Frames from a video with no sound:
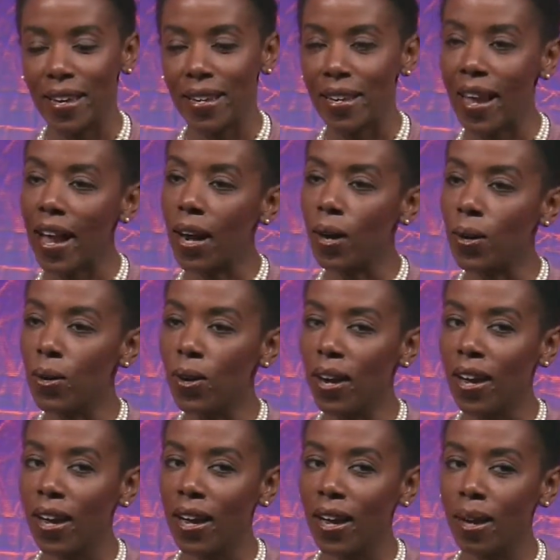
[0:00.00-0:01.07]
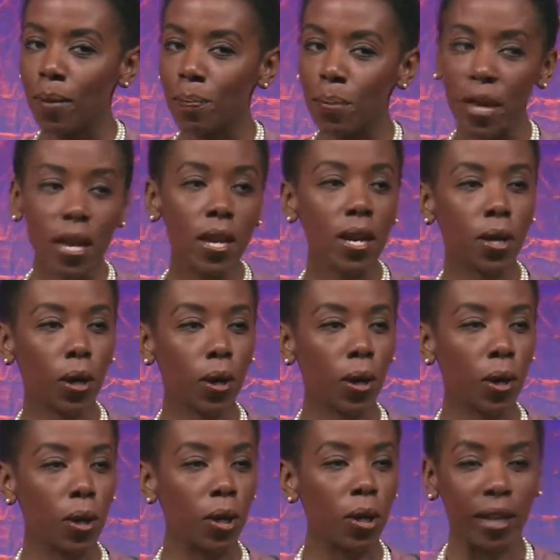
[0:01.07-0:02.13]
Now, being a
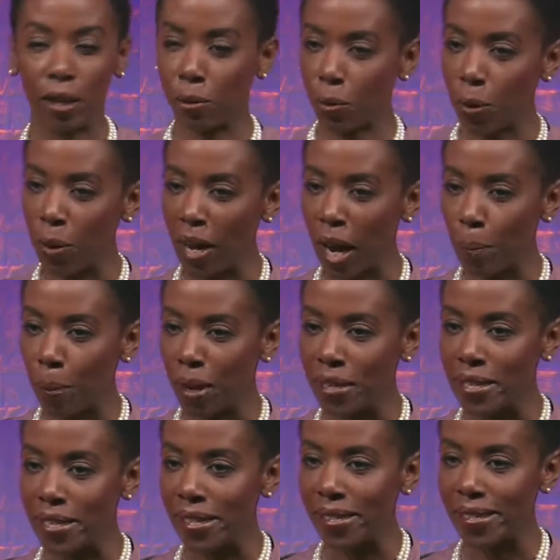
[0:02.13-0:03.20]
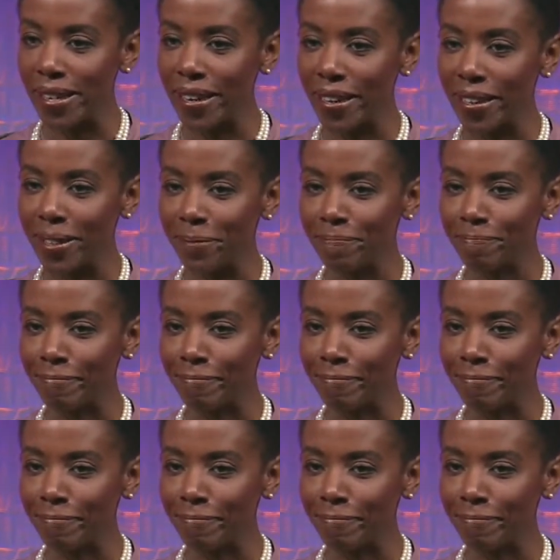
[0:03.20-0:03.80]
girl and growing up on Disney,